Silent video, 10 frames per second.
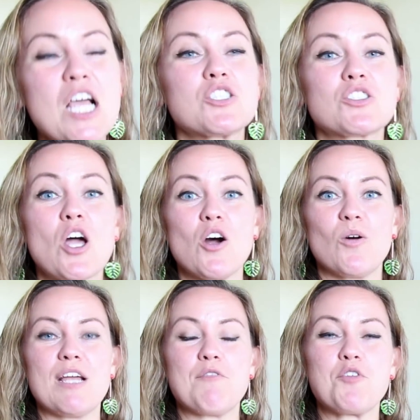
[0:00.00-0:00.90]
So
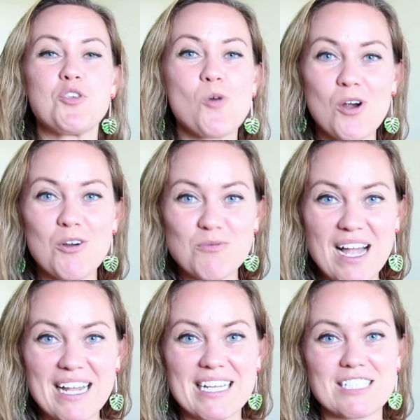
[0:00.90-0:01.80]
if you're
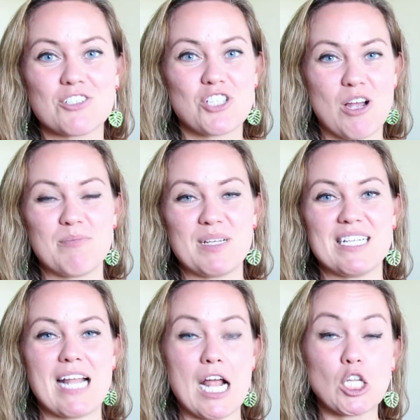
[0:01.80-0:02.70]
ready to jump
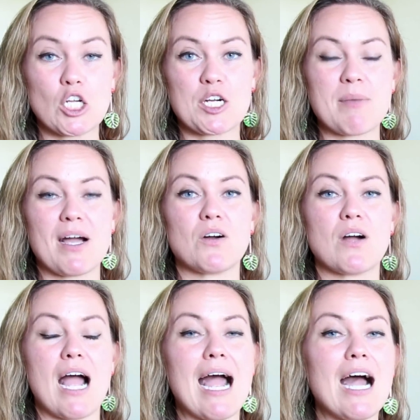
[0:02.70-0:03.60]
in and learn about
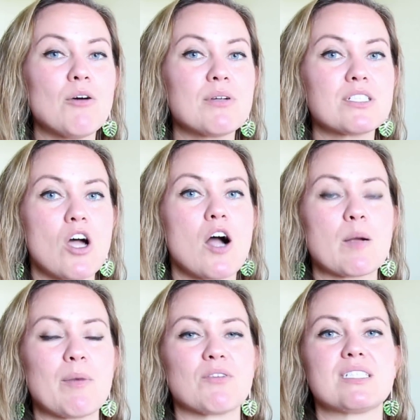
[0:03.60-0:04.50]
how to talk
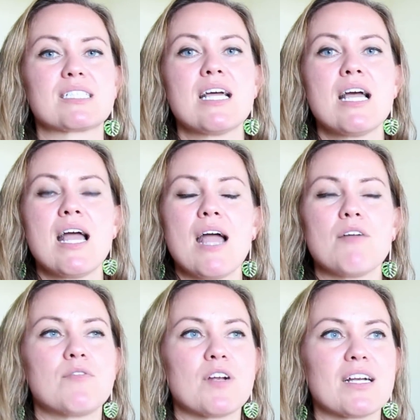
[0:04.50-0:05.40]
about this
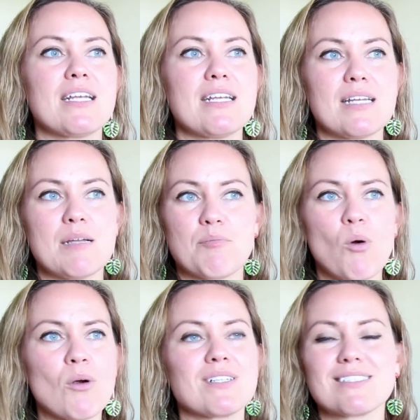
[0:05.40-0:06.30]
very
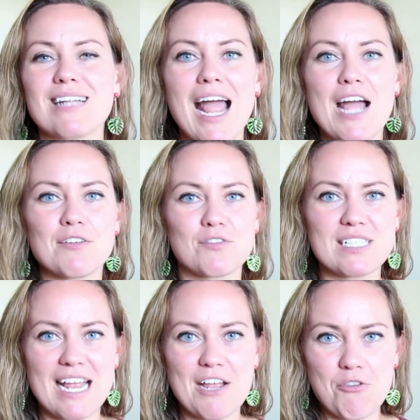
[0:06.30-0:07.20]
important
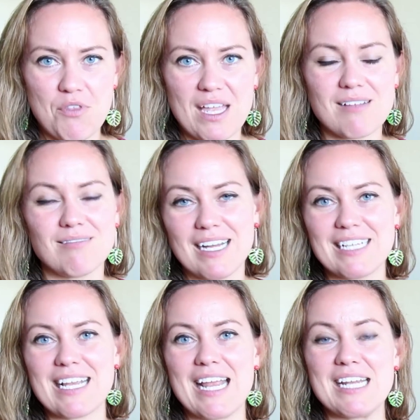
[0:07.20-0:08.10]
everyday thing
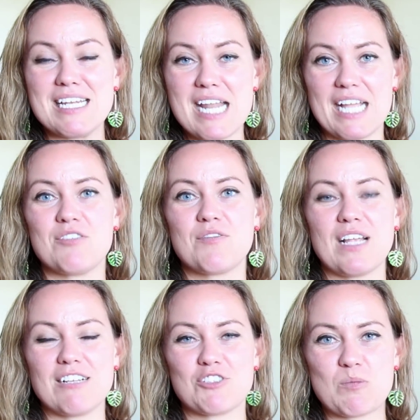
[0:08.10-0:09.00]
like a native
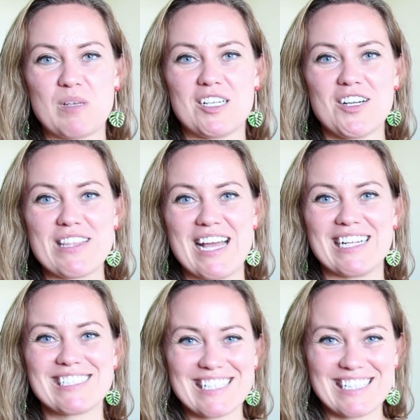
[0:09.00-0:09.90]
English speaker,
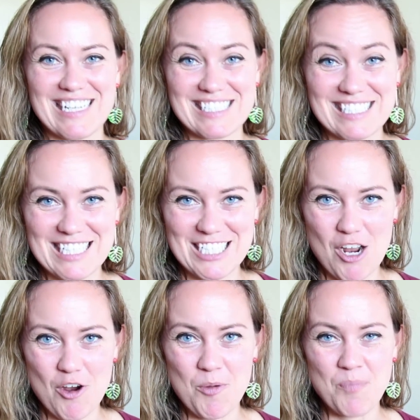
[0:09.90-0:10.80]
then let's go.